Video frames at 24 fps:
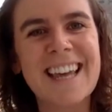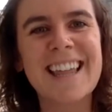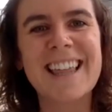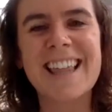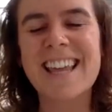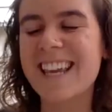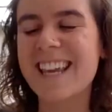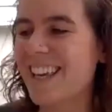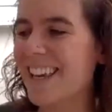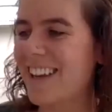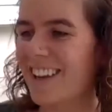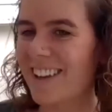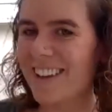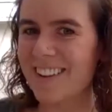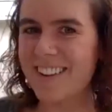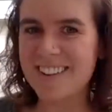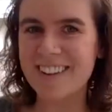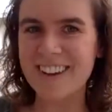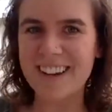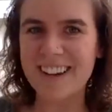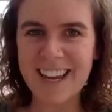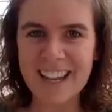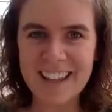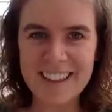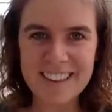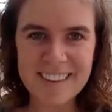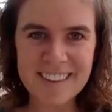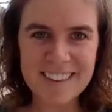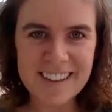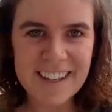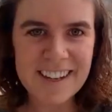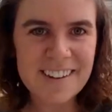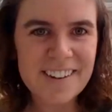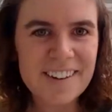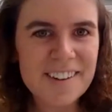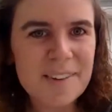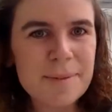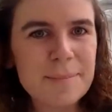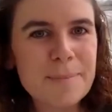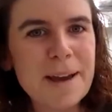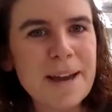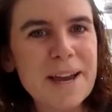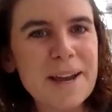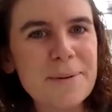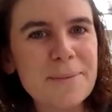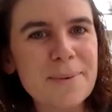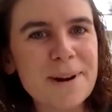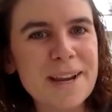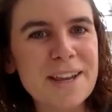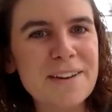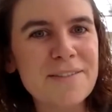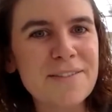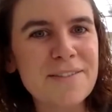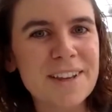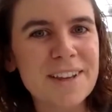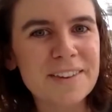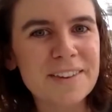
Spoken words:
Thank you. So yes, here is my weaving